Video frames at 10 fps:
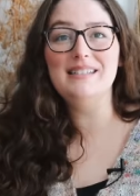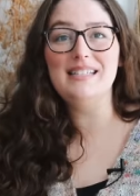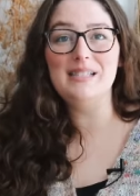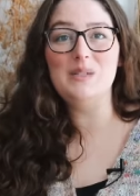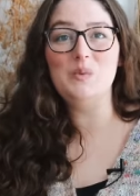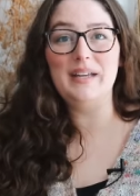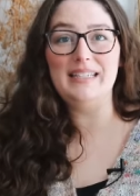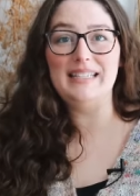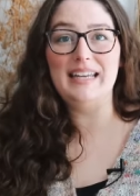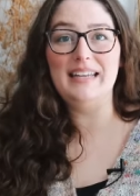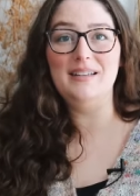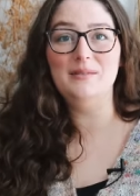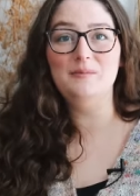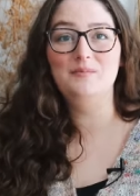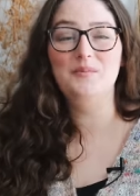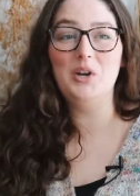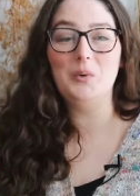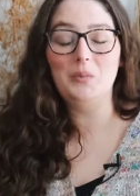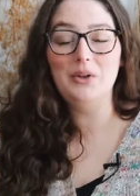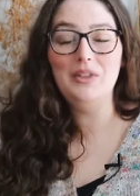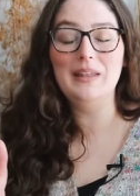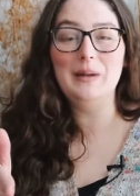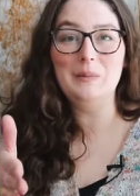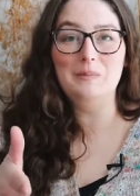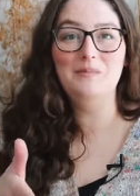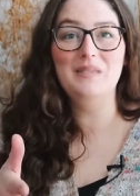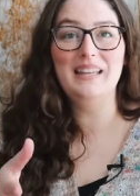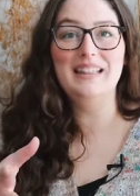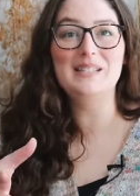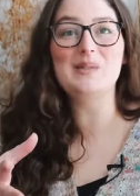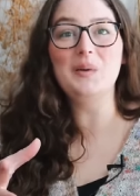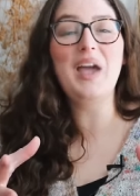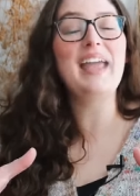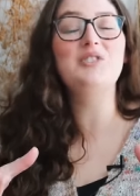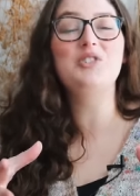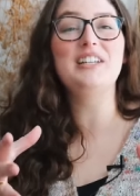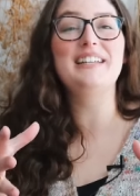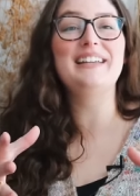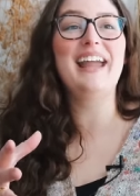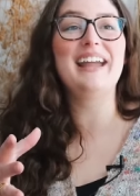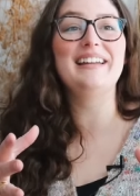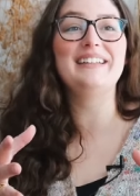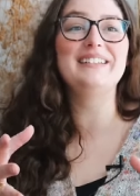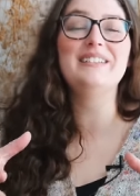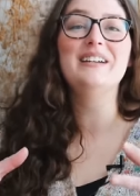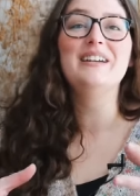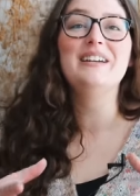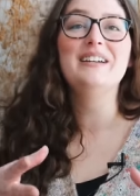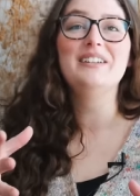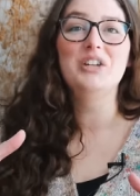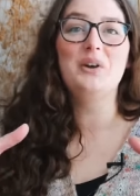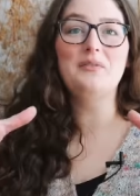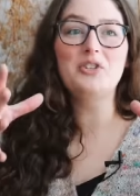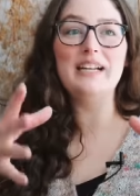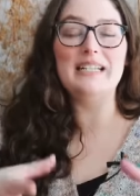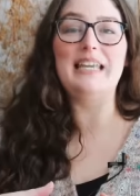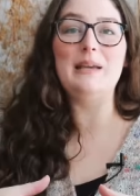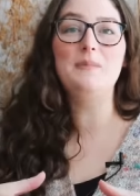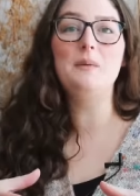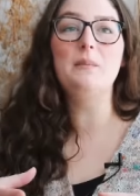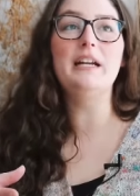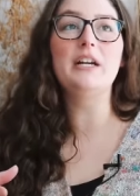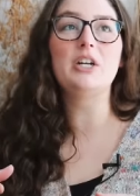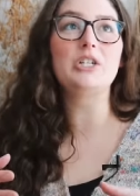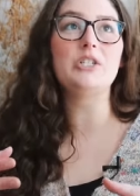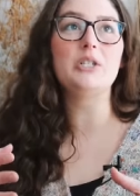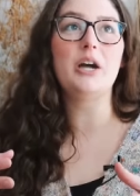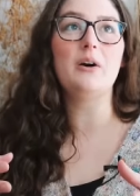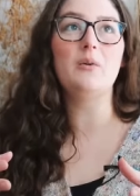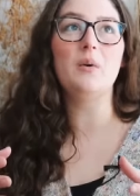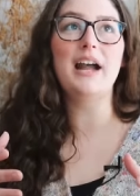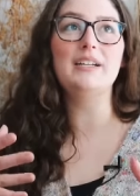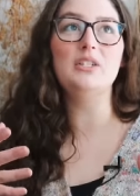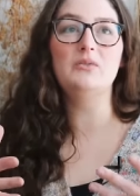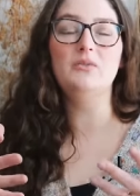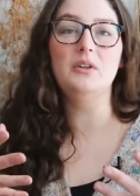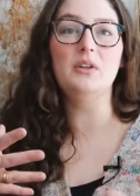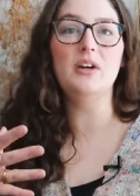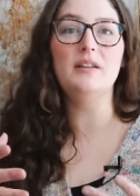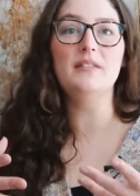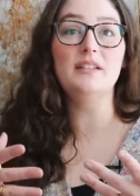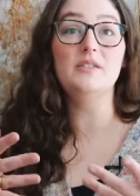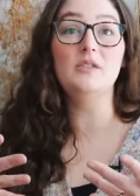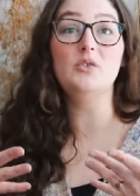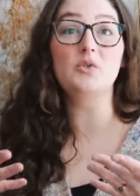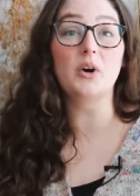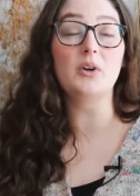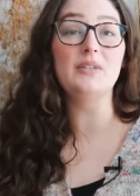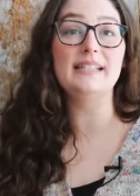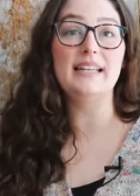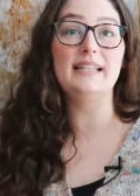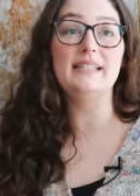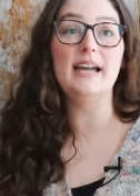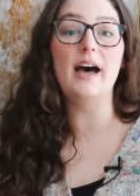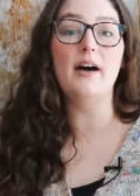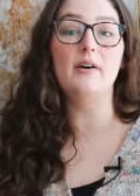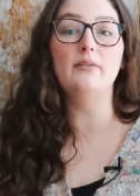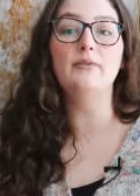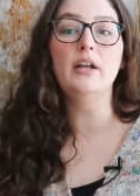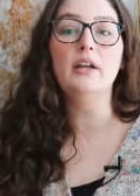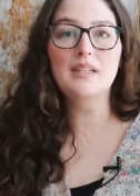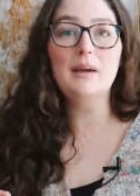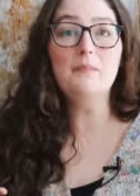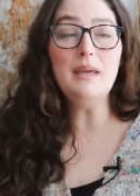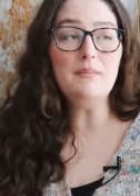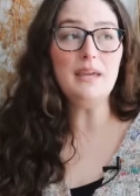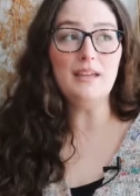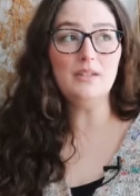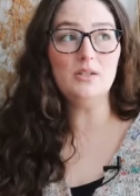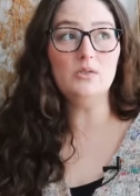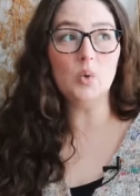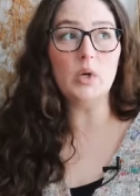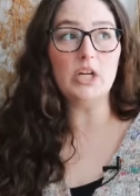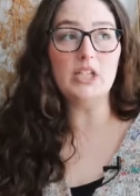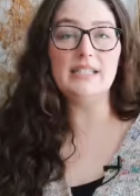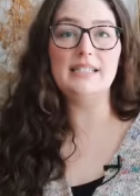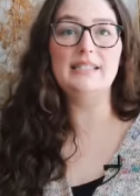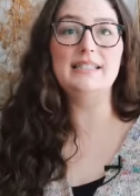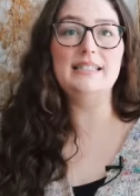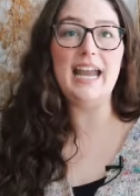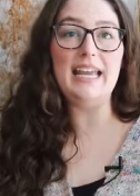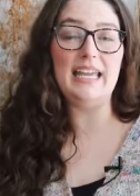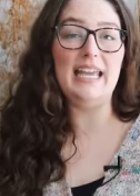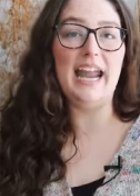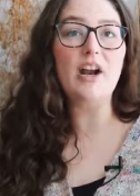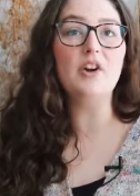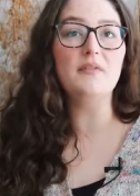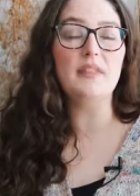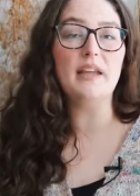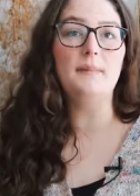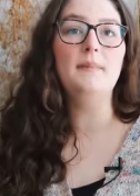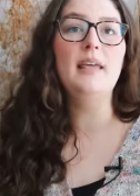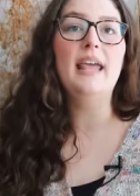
since we did, you know, put them in this location, and you know, I've tried to keep them here. So I do feel this strong sense of commitment towards taking care of them.